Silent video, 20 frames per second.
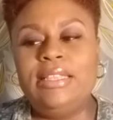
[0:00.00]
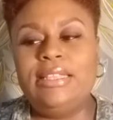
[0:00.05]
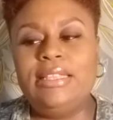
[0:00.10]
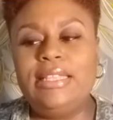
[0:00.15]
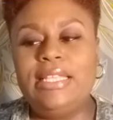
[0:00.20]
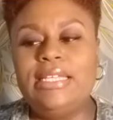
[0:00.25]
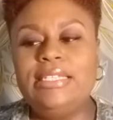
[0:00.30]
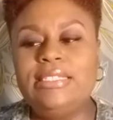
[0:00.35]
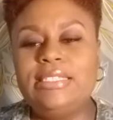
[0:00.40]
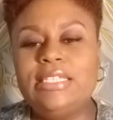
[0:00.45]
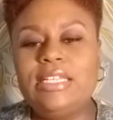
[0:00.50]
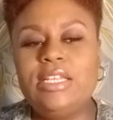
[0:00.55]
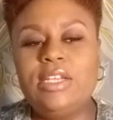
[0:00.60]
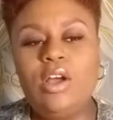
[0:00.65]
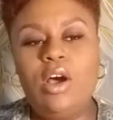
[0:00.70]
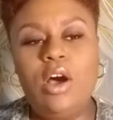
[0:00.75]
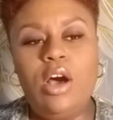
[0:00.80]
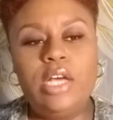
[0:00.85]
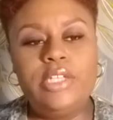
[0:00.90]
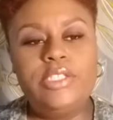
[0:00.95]
This could
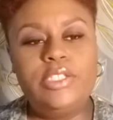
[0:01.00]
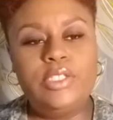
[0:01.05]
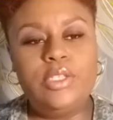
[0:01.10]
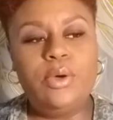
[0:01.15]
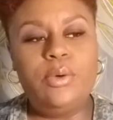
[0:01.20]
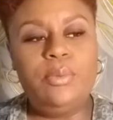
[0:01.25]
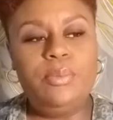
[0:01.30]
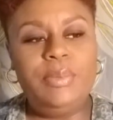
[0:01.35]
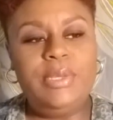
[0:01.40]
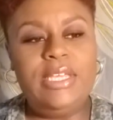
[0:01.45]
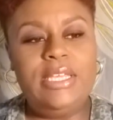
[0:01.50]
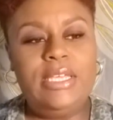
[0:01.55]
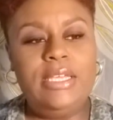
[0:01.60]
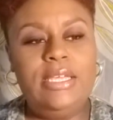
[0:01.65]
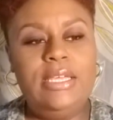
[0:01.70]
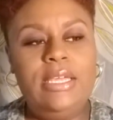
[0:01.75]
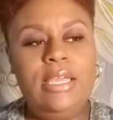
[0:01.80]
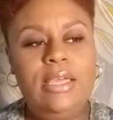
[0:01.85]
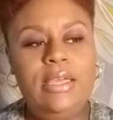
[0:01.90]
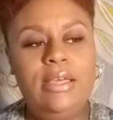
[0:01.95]
also
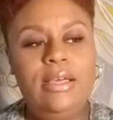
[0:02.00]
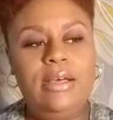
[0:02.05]
be